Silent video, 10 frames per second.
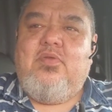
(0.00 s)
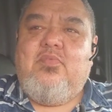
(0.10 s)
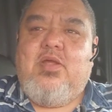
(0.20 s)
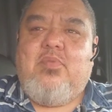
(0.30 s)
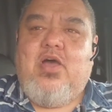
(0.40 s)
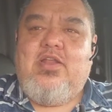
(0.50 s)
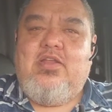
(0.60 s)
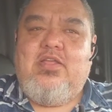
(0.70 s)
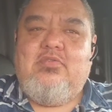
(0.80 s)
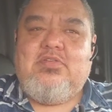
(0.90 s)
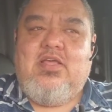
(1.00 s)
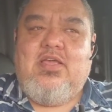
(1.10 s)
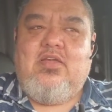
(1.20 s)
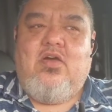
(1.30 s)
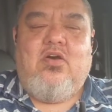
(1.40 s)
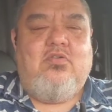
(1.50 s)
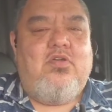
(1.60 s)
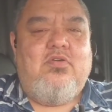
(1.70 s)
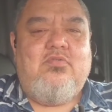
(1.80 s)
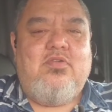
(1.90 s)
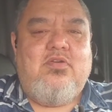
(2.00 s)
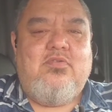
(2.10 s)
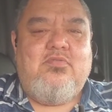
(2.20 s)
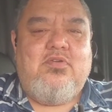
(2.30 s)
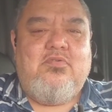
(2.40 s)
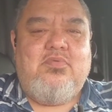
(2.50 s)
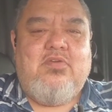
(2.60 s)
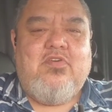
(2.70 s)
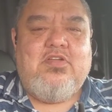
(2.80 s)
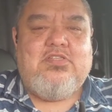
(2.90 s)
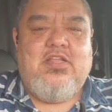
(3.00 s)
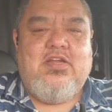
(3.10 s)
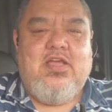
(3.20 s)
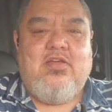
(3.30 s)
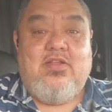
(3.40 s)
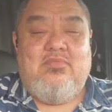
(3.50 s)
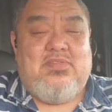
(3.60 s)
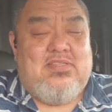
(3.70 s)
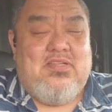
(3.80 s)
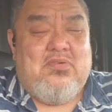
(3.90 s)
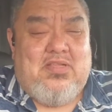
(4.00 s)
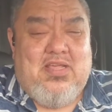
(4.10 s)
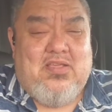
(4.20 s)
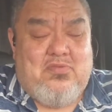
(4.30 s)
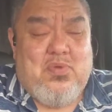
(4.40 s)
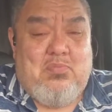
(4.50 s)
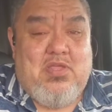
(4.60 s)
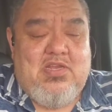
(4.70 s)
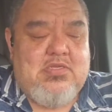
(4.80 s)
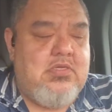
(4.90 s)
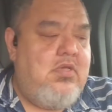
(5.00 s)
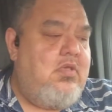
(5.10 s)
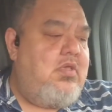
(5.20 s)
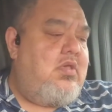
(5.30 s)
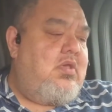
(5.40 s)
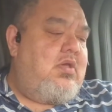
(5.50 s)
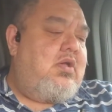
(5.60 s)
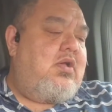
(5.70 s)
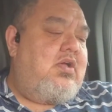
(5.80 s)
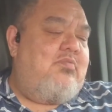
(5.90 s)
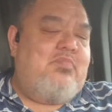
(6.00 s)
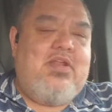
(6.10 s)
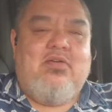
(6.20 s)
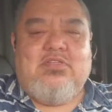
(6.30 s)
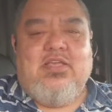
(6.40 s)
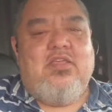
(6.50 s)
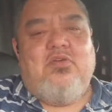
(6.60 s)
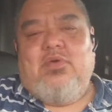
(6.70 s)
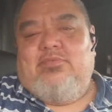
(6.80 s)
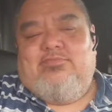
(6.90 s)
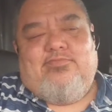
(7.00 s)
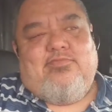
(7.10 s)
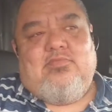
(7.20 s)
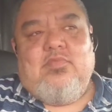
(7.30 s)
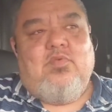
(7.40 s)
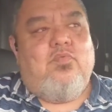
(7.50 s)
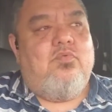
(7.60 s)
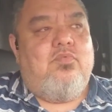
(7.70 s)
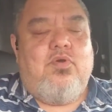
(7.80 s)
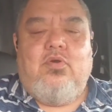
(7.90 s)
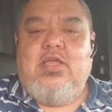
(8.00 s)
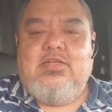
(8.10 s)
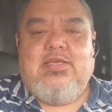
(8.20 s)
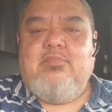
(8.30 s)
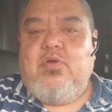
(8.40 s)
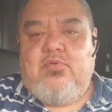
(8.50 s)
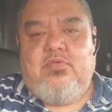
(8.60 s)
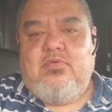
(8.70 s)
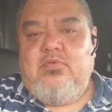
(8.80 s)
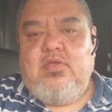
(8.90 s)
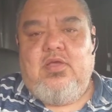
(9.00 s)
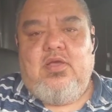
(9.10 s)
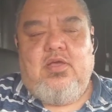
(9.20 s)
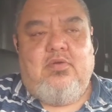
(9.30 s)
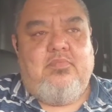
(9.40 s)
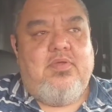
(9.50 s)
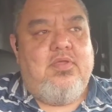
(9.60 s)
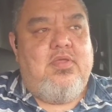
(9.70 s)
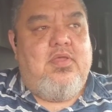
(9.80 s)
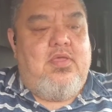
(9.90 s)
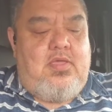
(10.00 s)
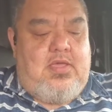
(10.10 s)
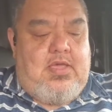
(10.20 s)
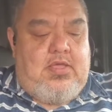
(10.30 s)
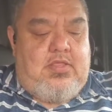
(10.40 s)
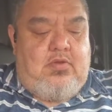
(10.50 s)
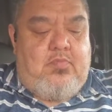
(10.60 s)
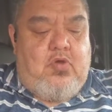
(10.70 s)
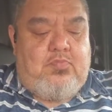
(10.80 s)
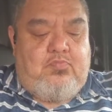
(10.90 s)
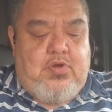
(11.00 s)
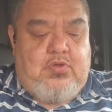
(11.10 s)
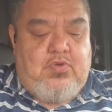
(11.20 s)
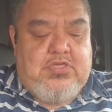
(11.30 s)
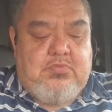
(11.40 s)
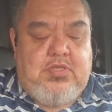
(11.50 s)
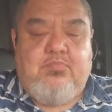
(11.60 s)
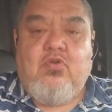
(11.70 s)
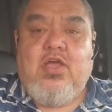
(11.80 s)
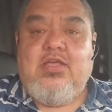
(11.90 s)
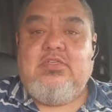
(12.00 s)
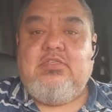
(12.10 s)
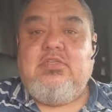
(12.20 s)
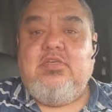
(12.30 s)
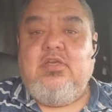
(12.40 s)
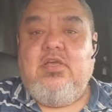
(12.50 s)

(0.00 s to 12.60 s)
When I bought it, he was like, "Oh no, I've already sent it out." It was literally like 3 minutes. But I was like, you know what? We'll go ahead and take both. Yeah, they're both pretty reasonably priced.